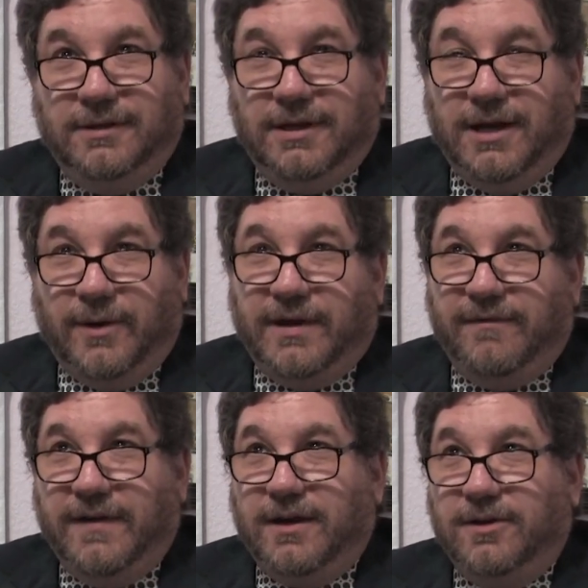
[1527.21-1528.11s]
you know, and I
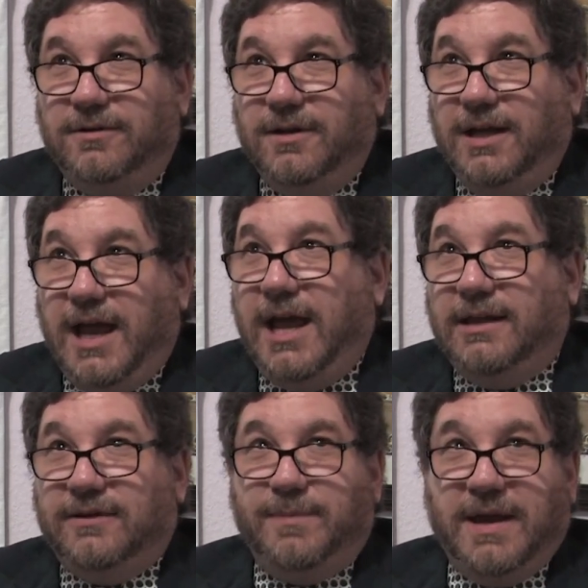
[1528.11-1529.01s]
figured, hey,
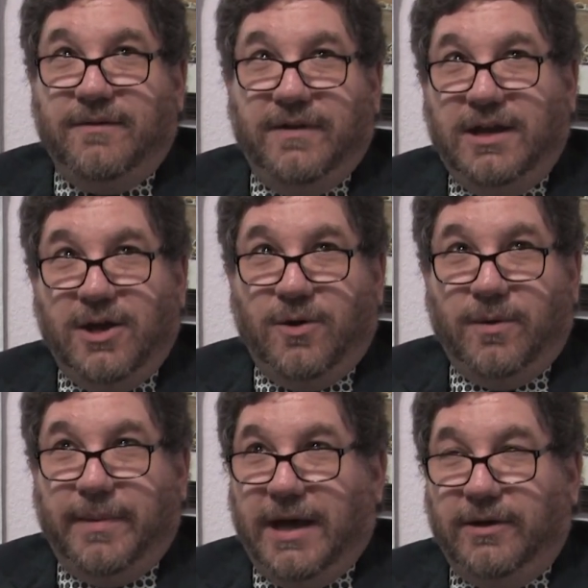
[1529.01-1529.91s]
let's make a video
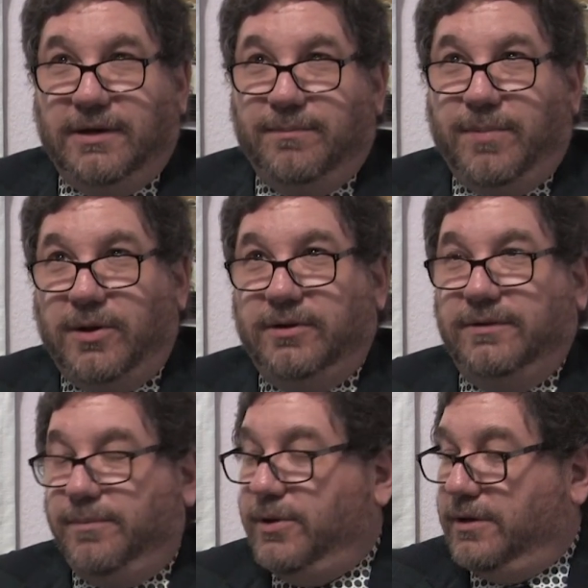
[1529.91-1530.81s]
about it and put
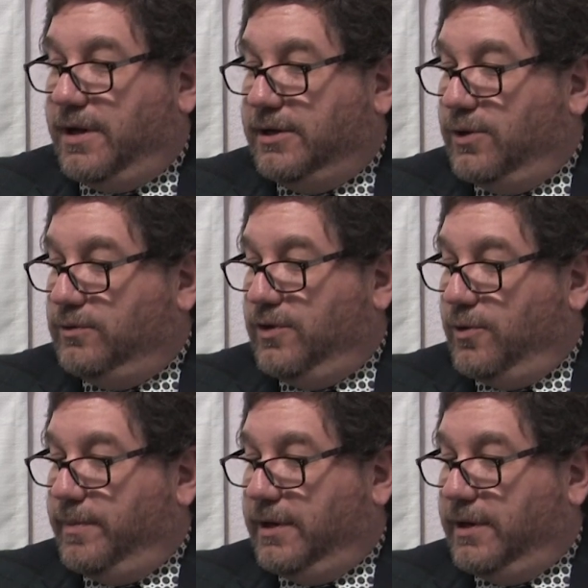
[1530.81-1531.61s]
it on YouTube,